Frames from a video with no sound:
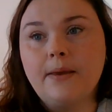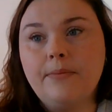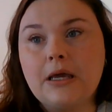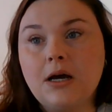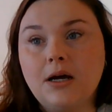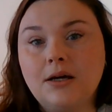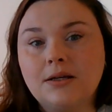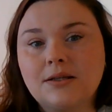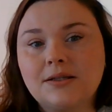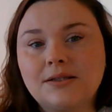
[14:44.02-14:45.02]

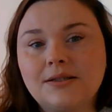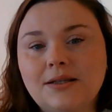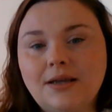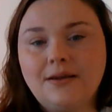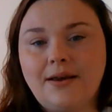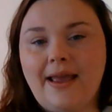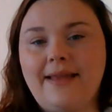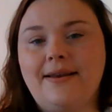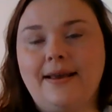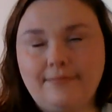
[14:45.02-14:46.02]
Because,
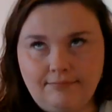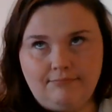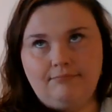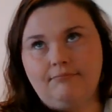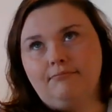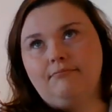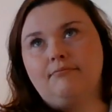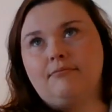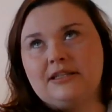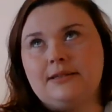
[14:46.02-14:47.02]
and
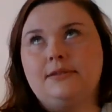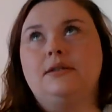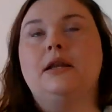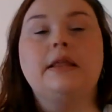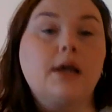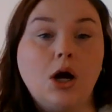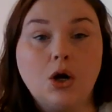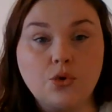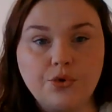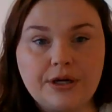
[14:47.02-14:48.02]
this isn't anything
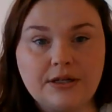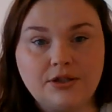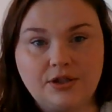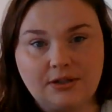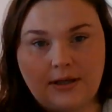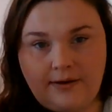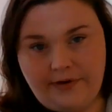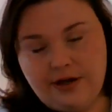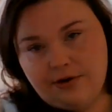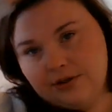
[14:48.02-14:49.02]
concrete, it's just kind of
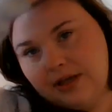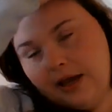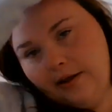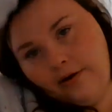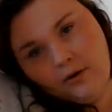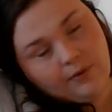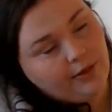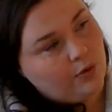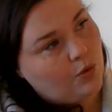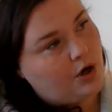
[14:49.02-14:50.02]
hearsay, you know, around
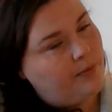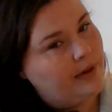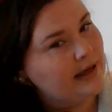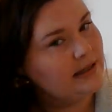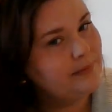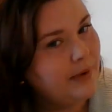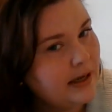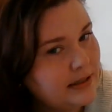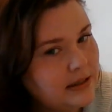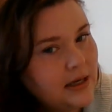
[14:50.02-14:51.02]
the workplace,
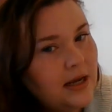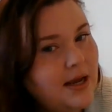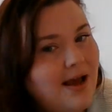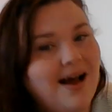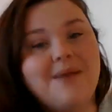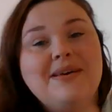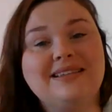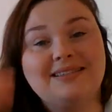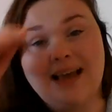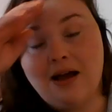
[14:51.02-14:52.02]
but it
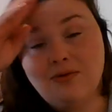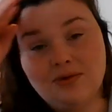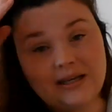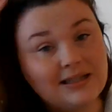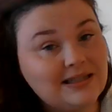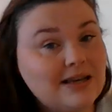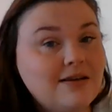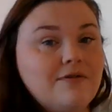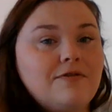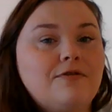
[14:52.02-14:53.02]
sounds as
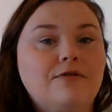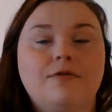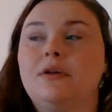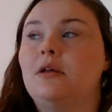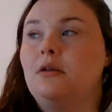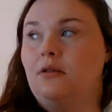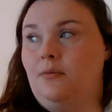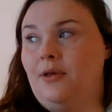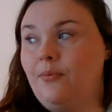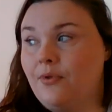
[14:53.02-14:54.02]
if the
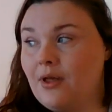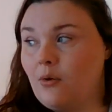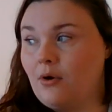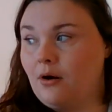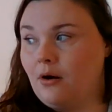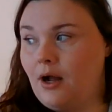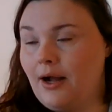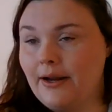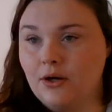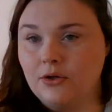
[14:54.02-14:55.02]
people that were
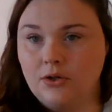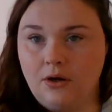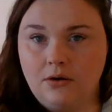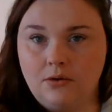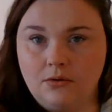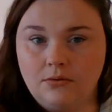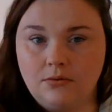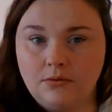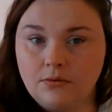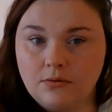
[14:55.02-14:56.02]
hired on
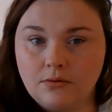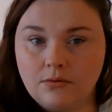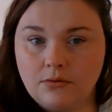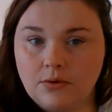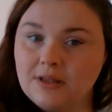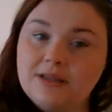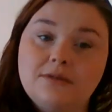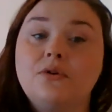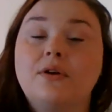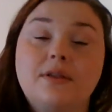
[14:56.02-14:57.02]

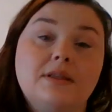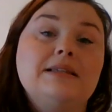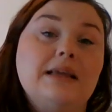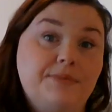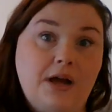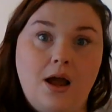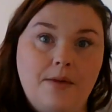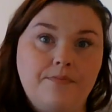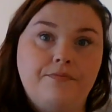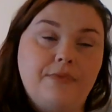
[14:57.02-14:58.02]
during the same
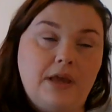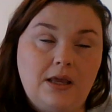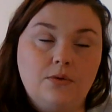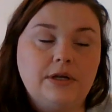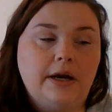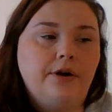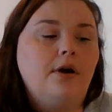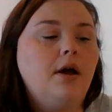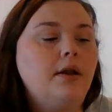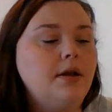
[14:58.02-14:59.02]
time that he was hired
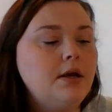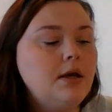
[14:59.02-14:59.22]
on,